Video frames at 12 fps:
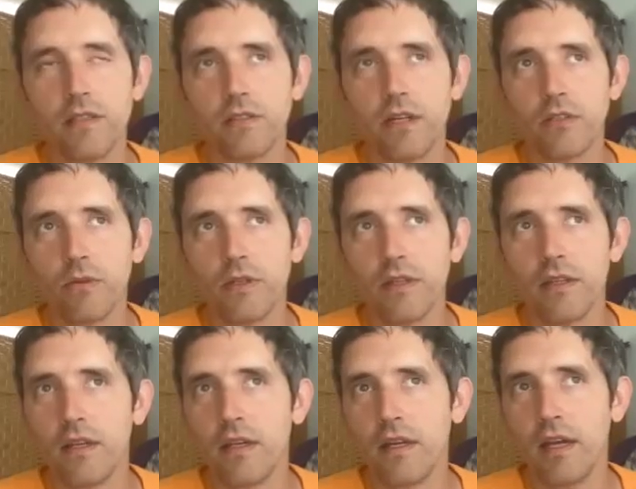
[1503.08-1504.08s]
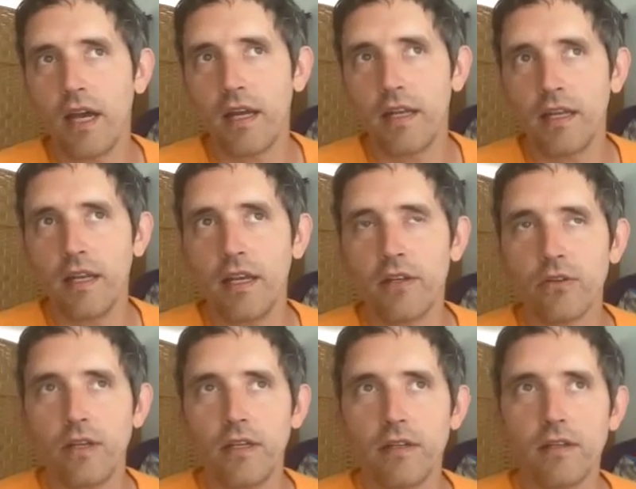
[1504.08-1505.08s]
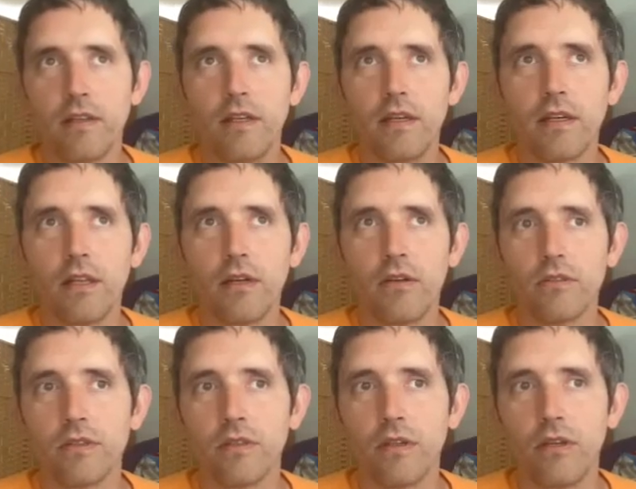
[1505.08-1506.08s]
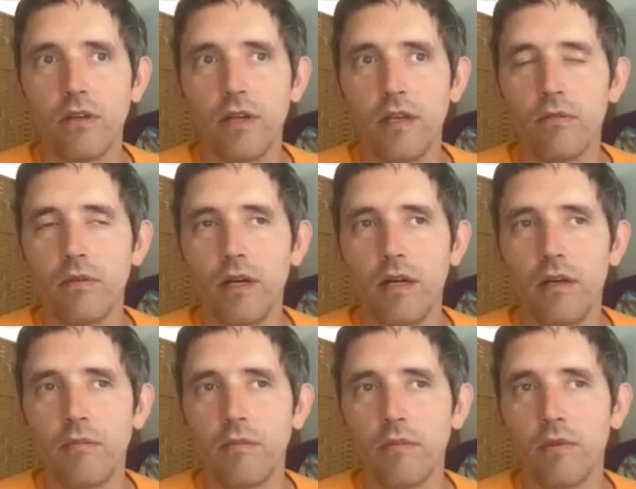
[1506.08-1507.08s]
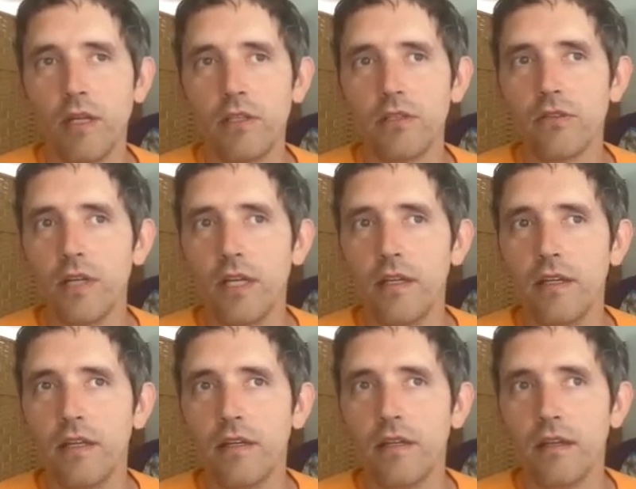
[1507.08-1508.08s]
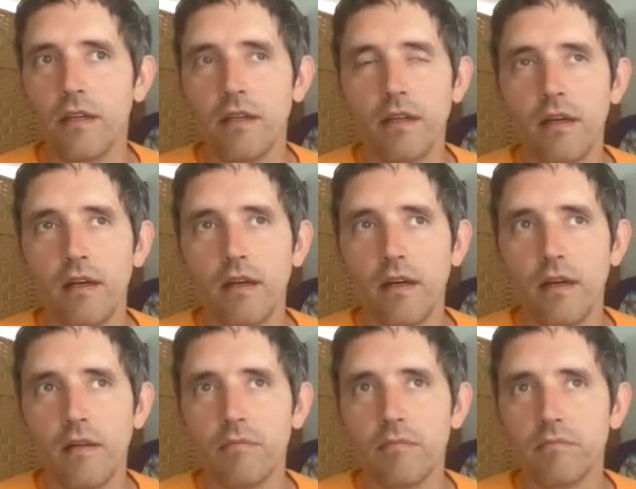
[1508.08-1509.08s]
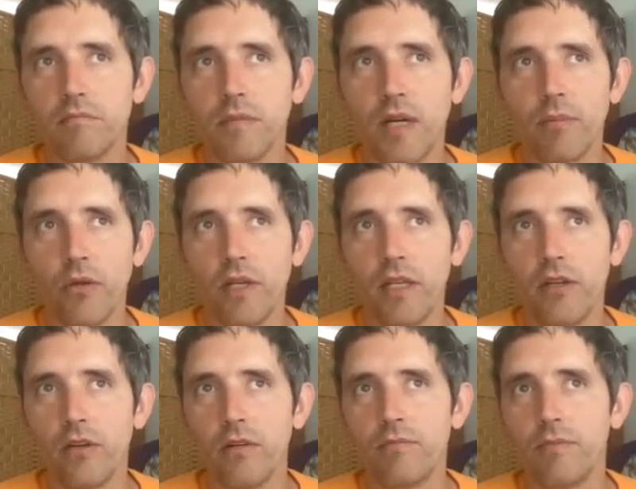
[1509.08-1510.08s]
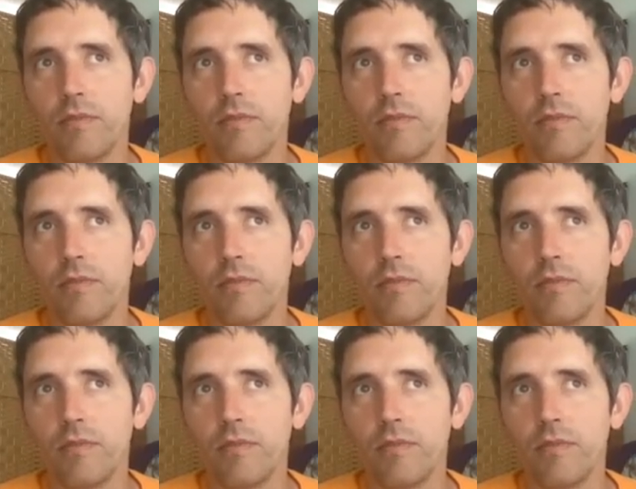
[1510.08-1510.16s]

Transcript: that it starts with adding an entry into the CLRFUND registry and then uploading your